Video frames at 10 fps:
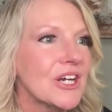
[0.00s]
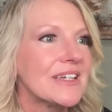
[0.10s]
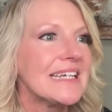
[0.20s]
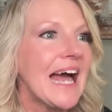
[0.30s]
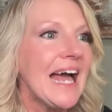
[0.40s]

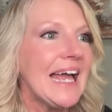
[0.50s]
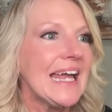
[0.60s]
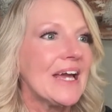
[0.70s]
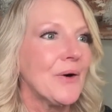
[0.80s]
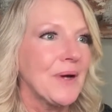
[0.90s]

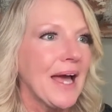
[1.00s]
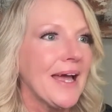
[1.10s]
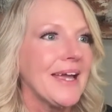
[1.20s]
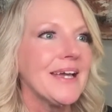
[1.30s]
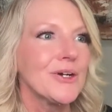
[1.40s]
Yay. Okay,
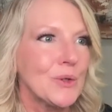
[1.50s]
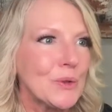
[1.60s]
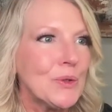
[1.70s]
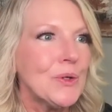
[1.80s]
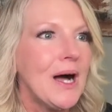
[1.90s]

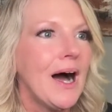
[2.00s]
cool.